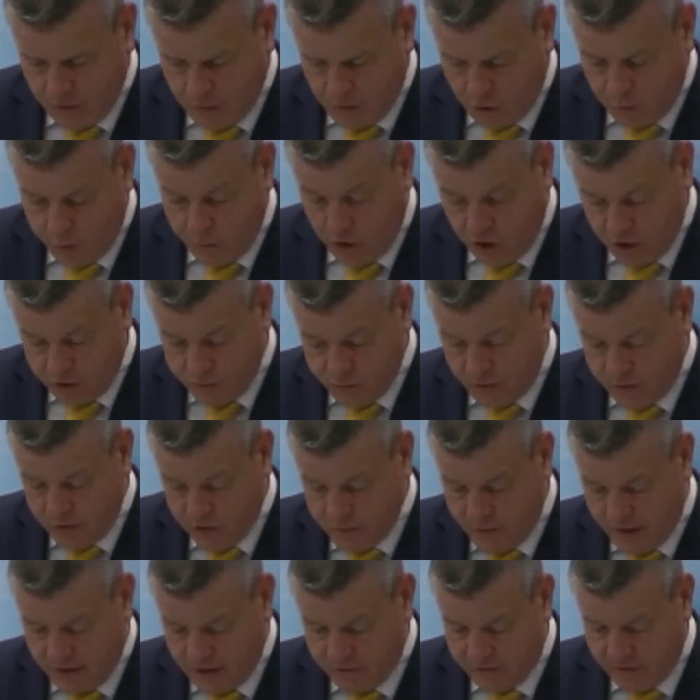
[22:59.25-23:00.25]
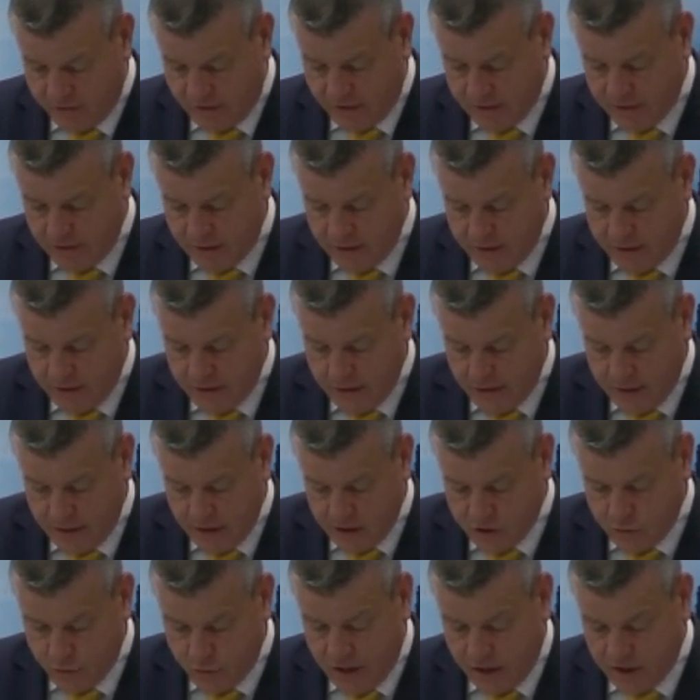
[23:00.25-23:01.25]
or punishment respectively,
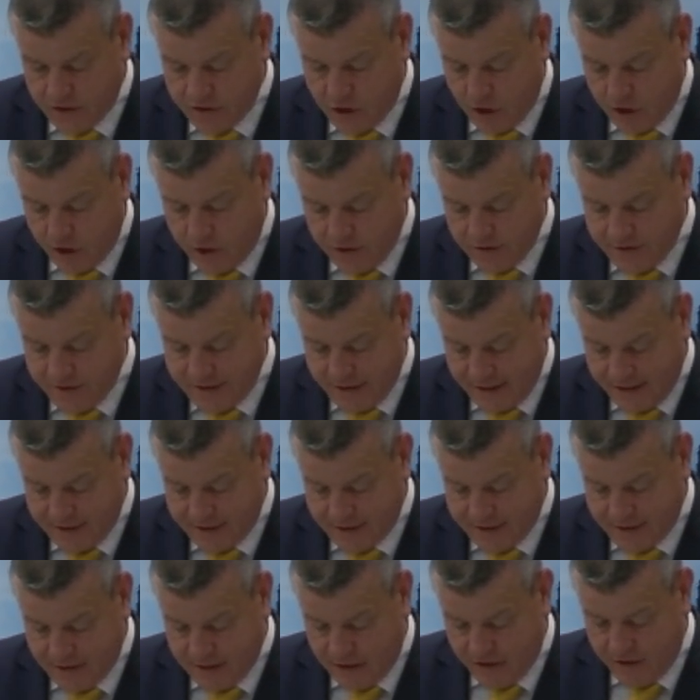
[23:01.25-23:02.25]
as well as Articles 6